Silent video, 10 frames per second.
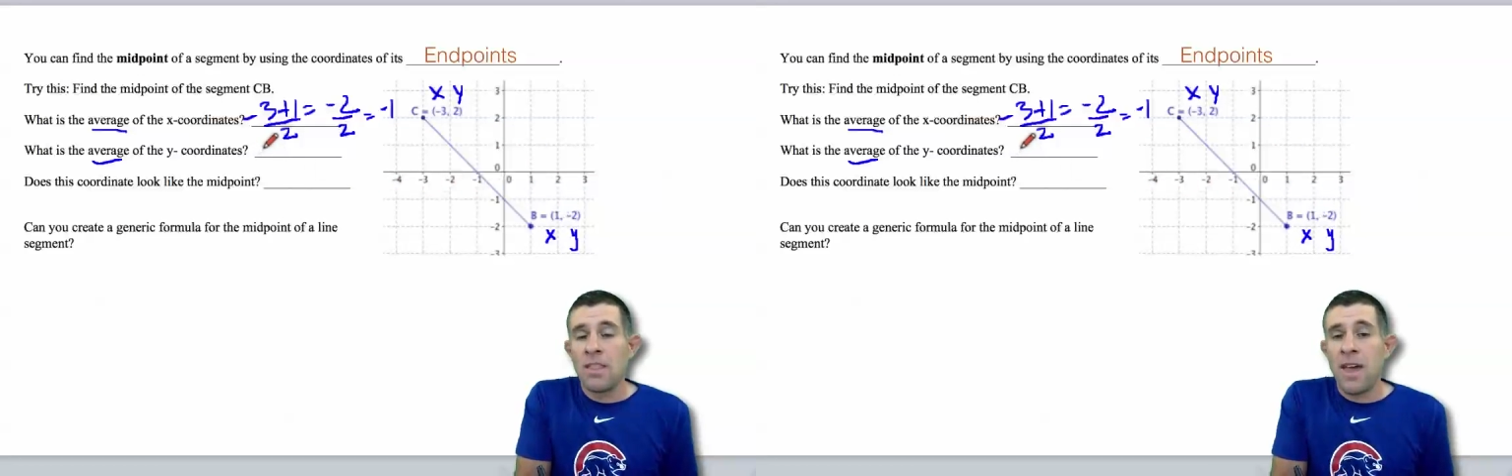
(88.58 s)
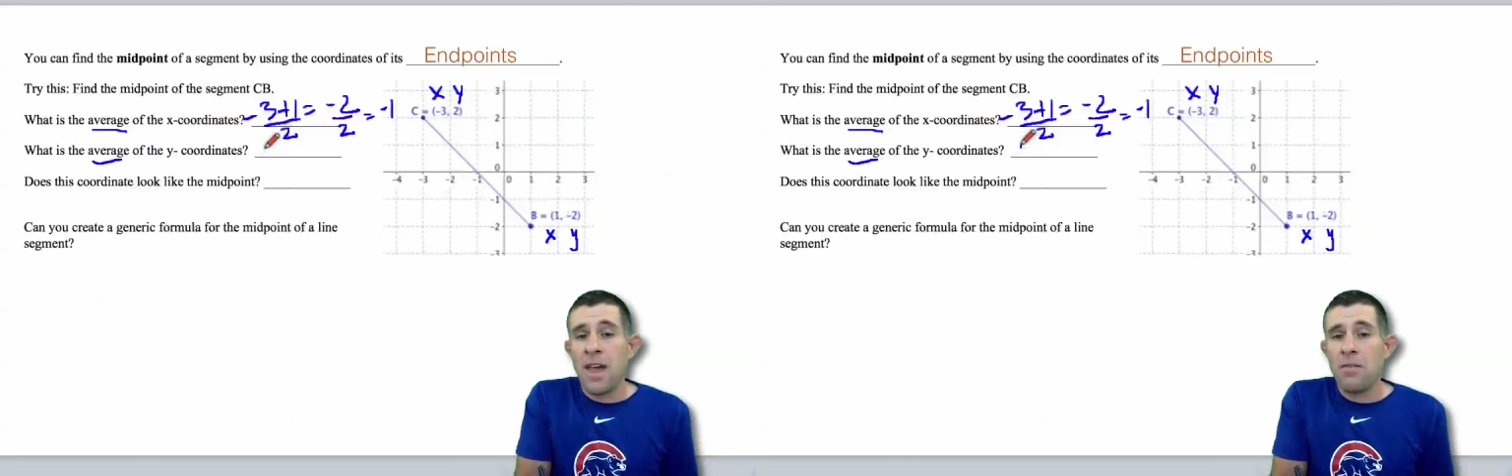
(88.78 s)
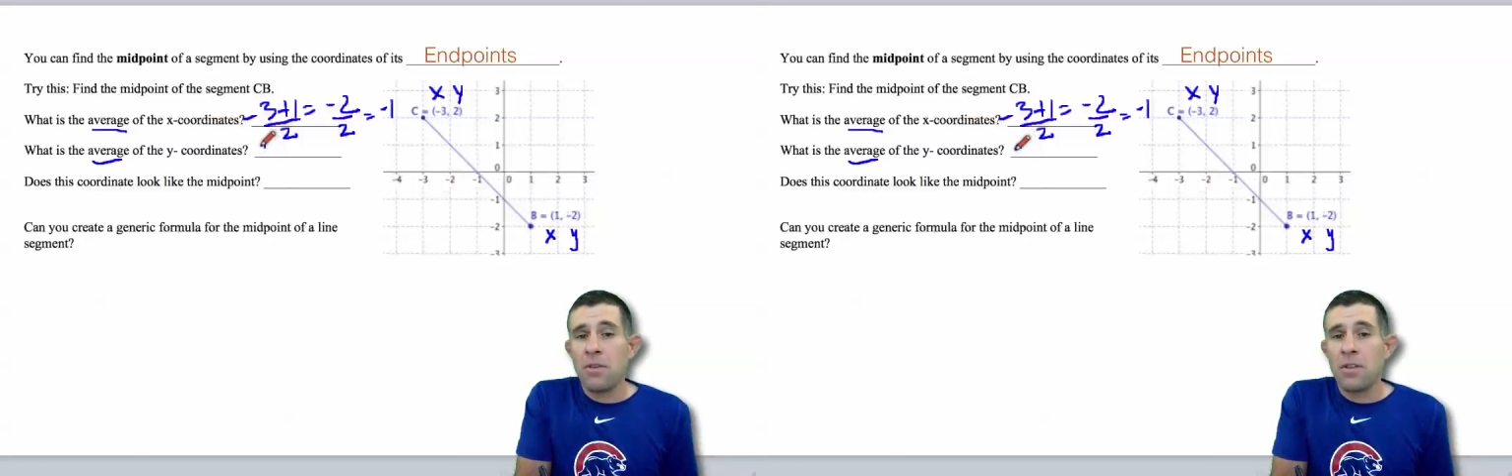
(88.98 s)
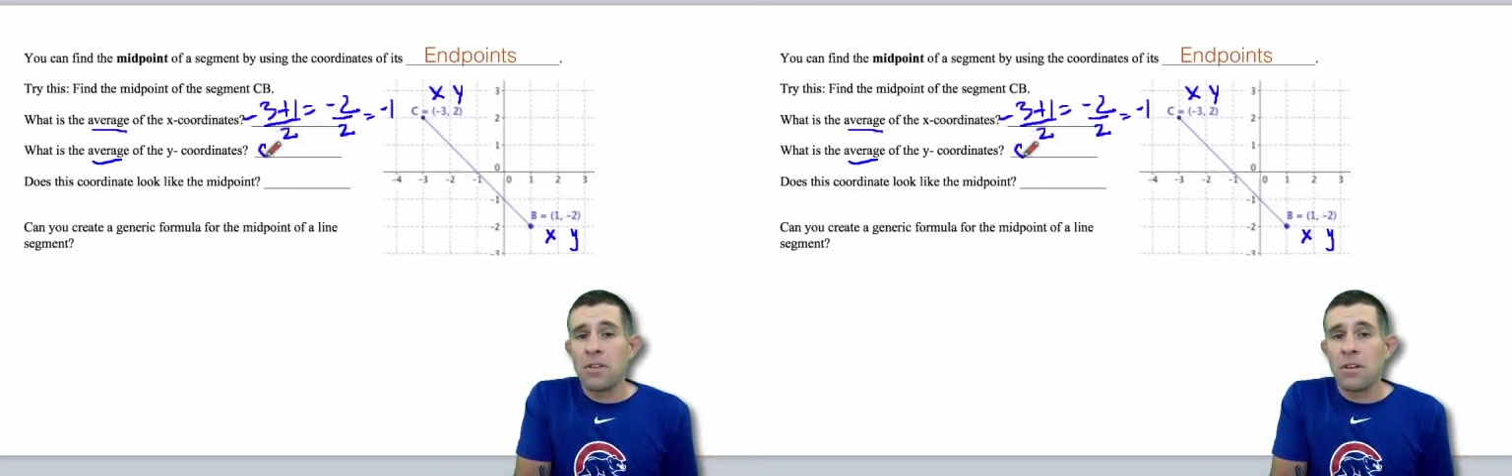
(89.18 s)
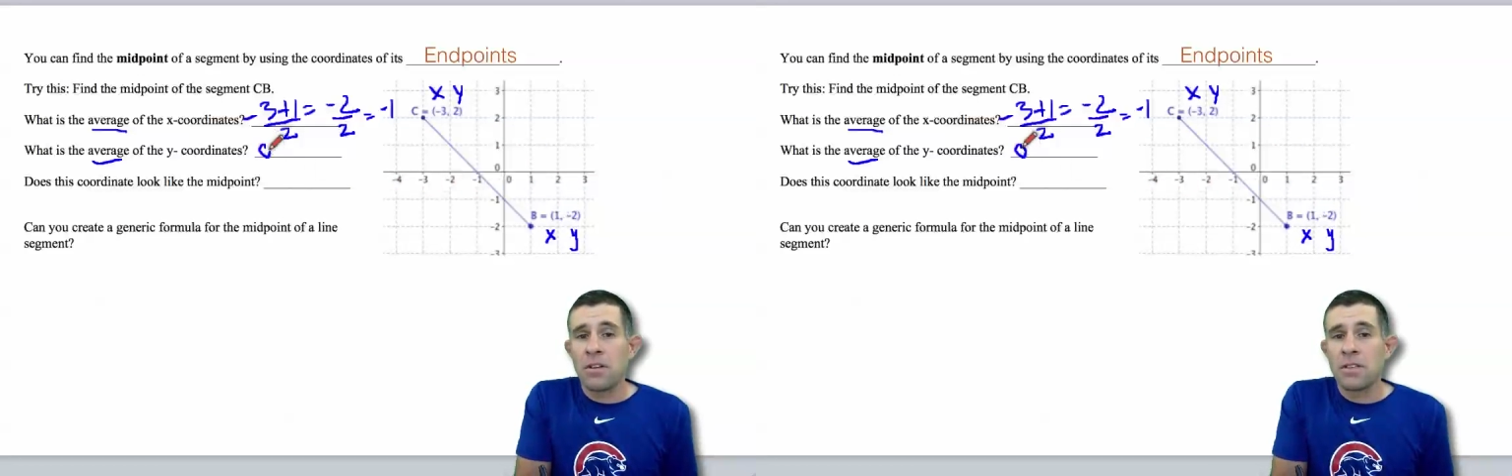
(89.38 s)
That
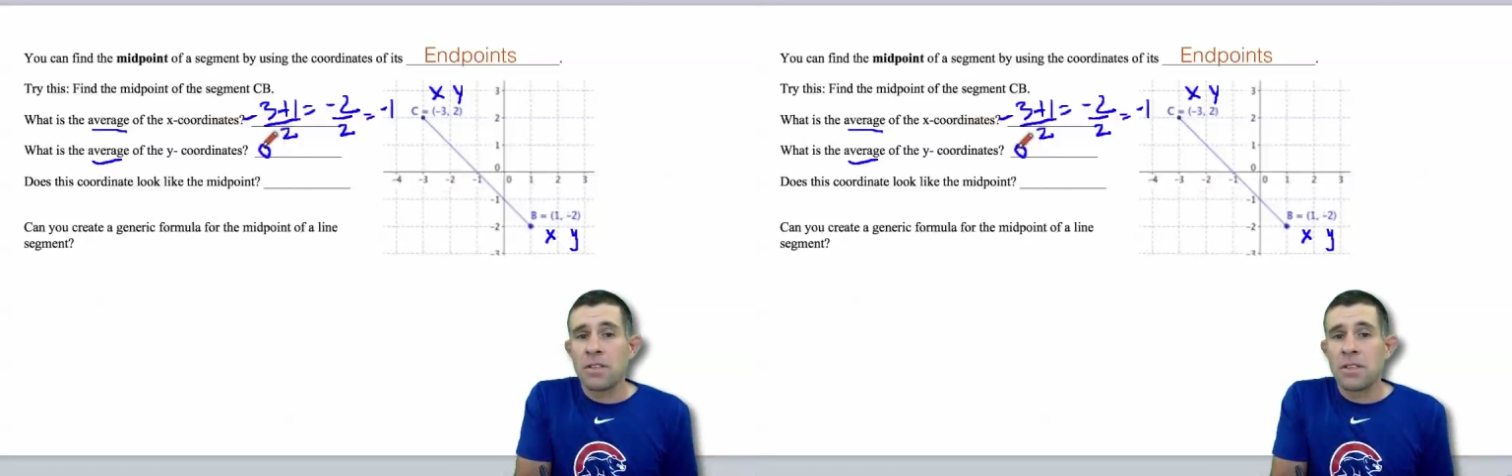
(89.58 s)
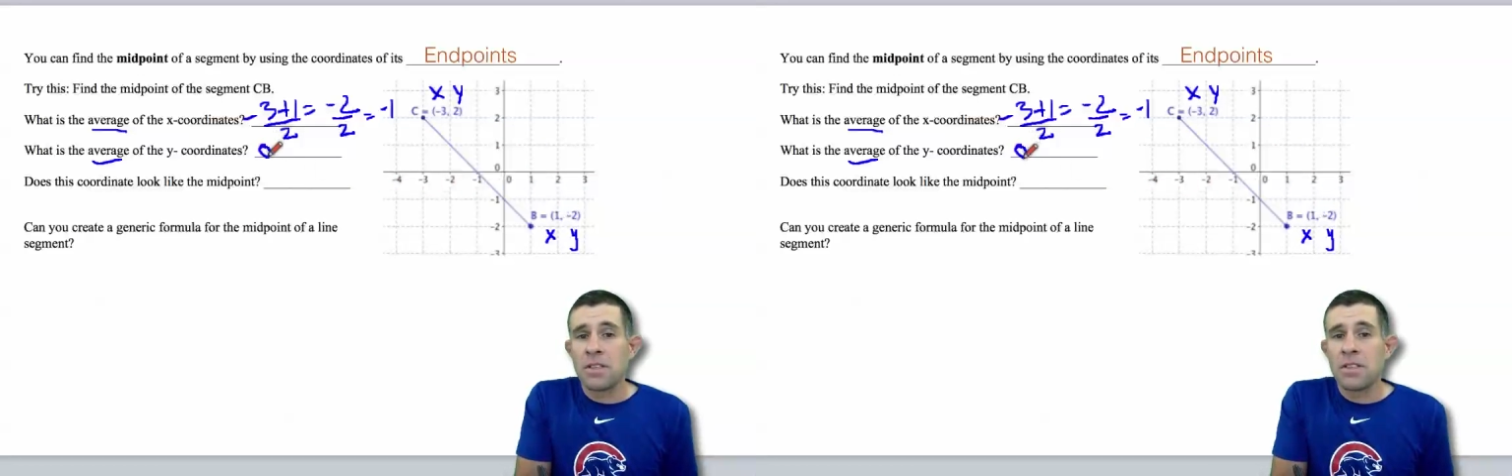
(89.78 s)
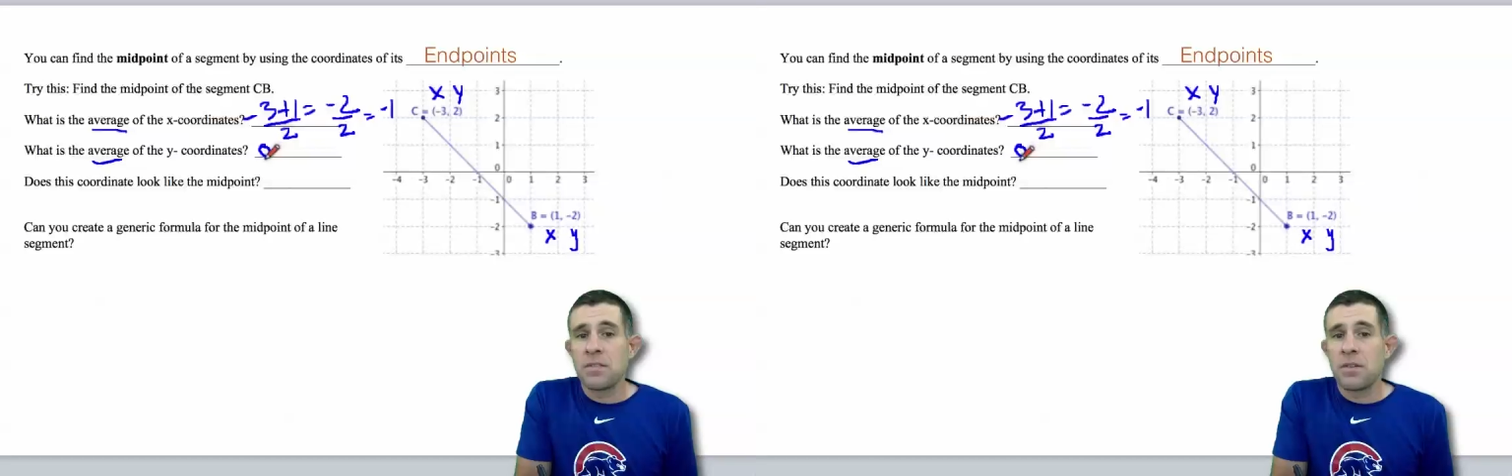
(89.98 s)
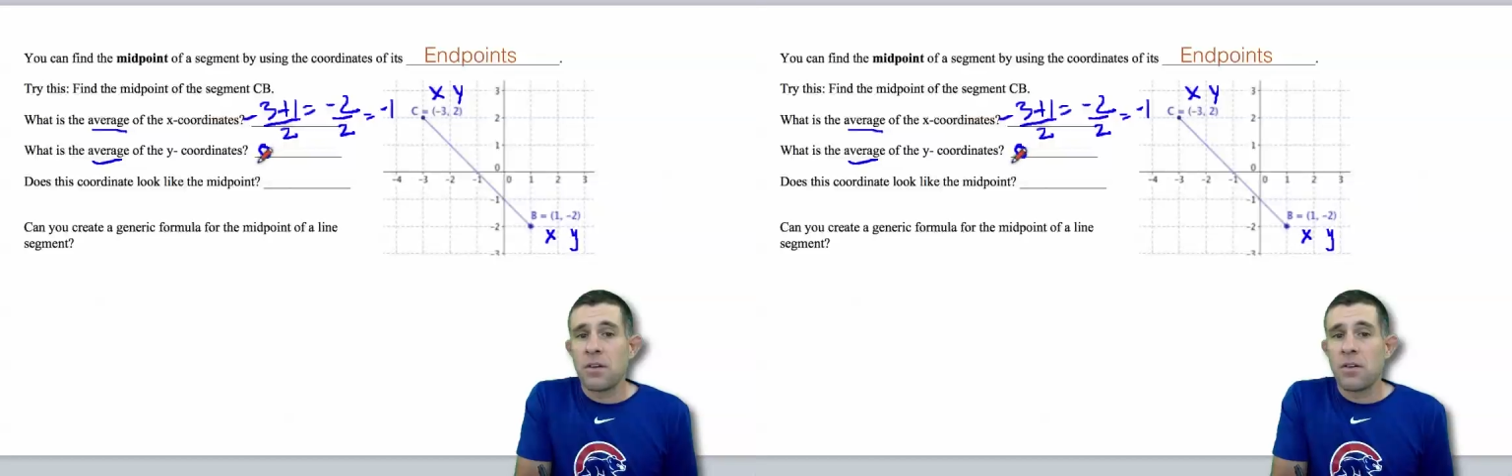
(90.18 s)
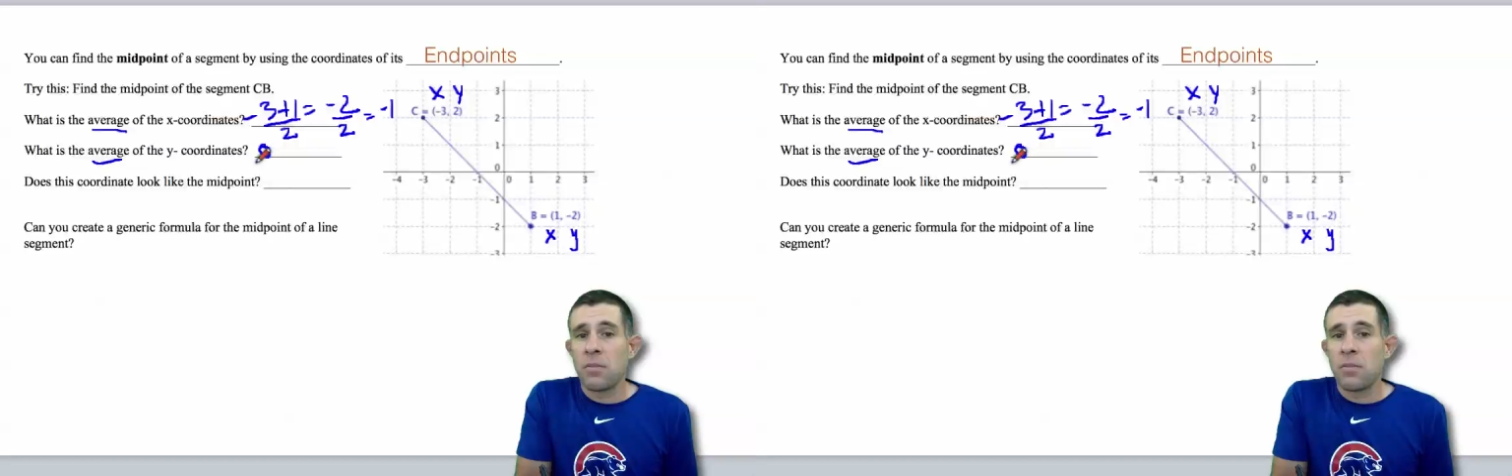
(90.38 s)
results in 0,